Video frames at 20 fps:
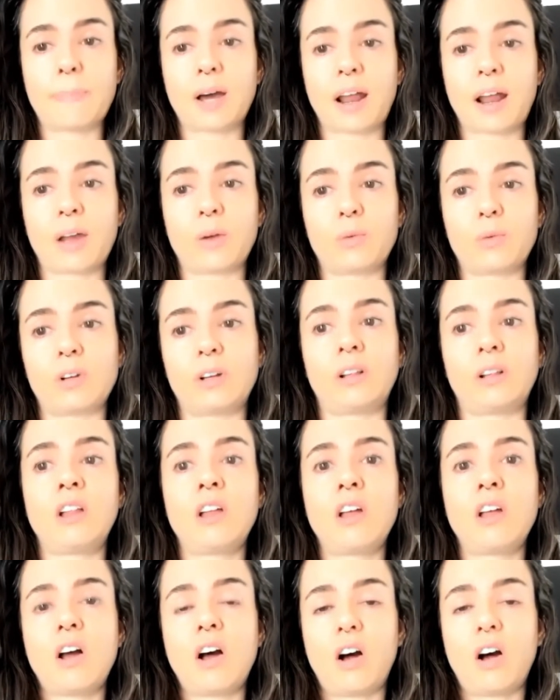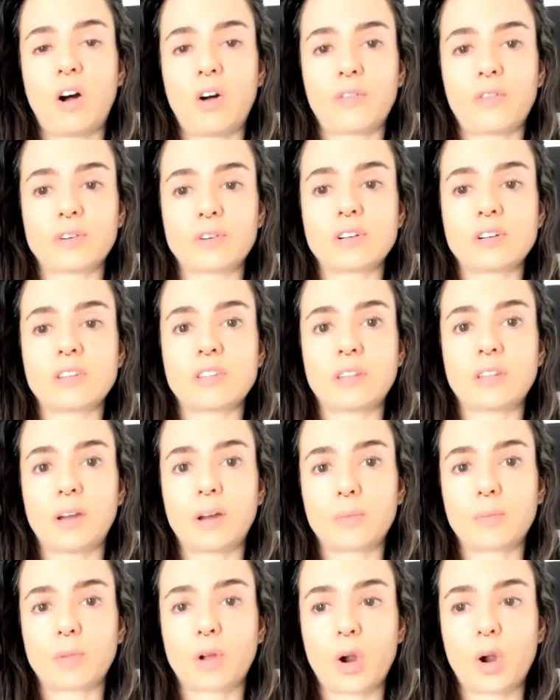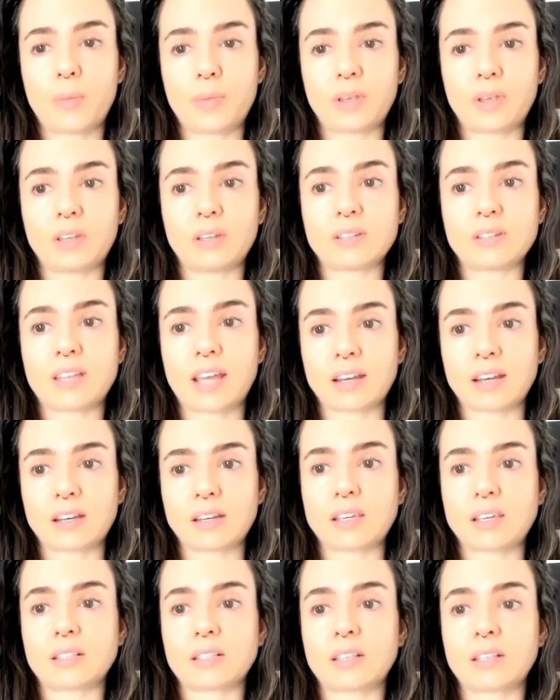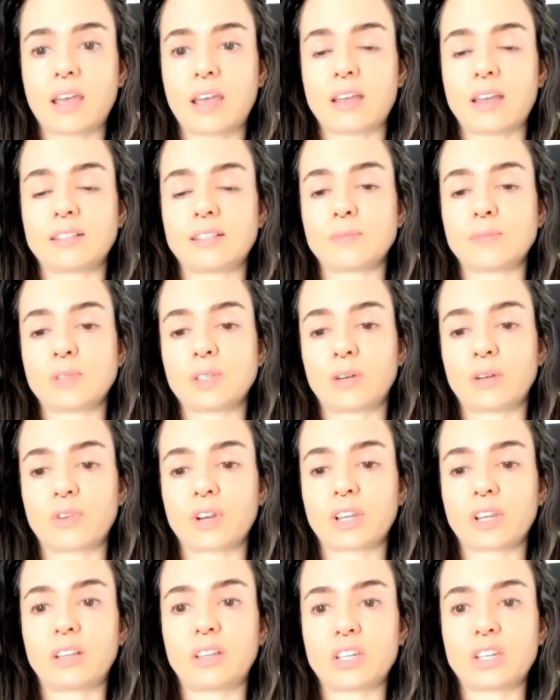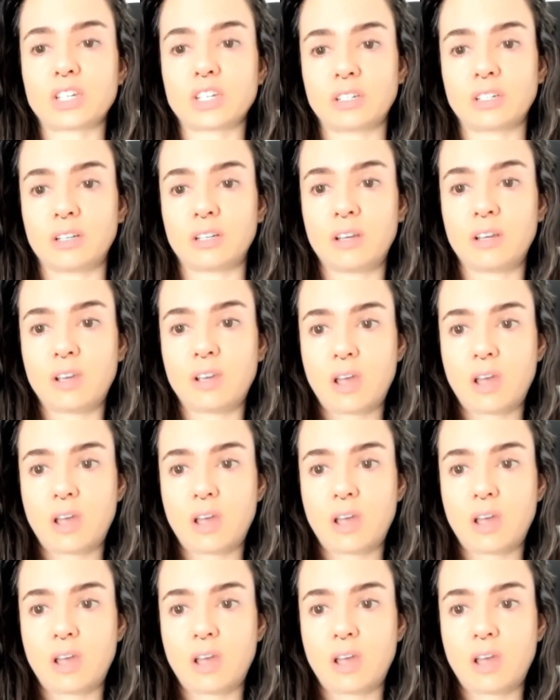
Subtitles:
but I will offer some coping techniques and some self-regulation